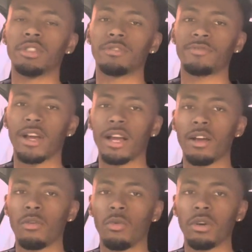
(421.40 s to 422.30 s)
Just
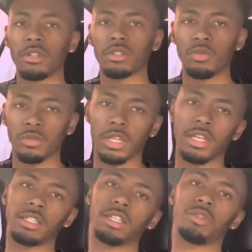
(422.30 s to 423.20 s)
find one or two
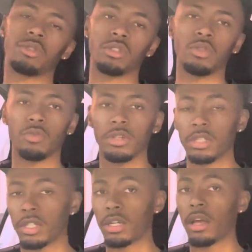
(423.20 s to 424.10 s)
things that you can do really
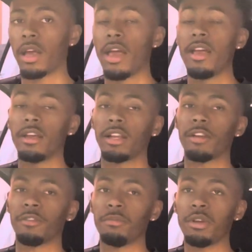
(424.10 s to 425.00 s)
good.
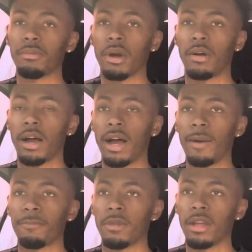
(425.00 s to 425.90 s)
Like for me, bro,
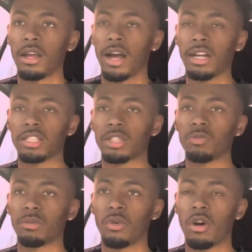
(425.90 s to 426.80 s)
I shoot
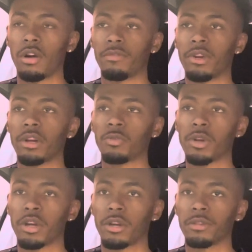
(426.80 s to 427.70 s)
the ball very
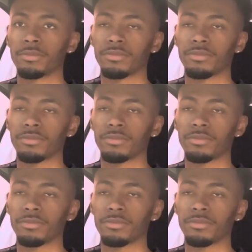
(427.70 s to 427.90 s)
well.